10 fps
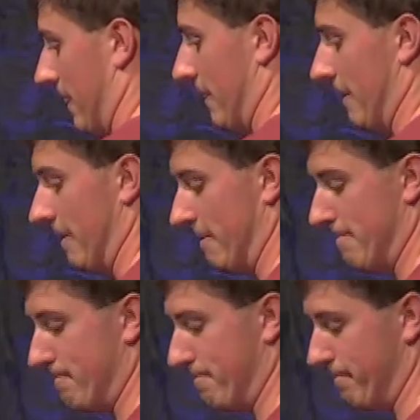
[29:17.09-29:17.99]

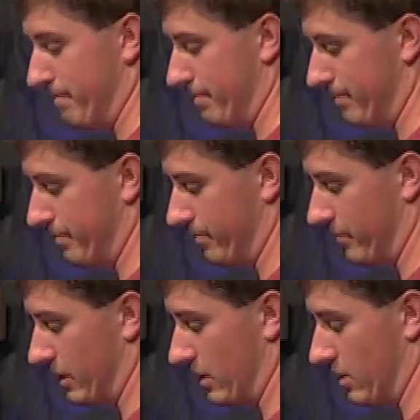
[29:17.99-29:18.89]

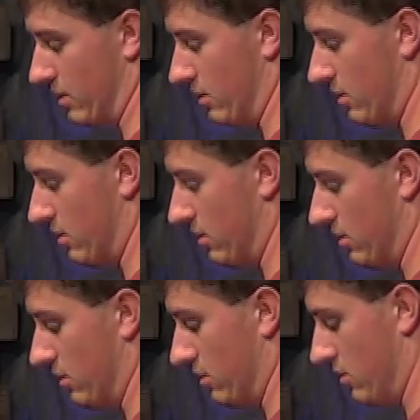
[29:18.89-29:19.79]

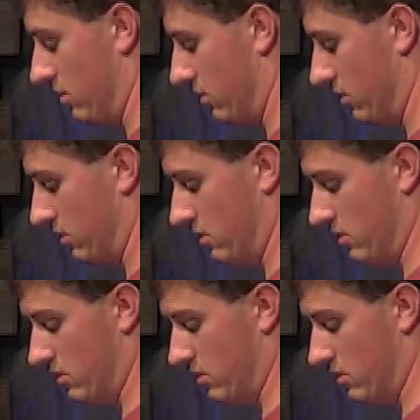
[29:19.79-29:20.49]
(no one is talking)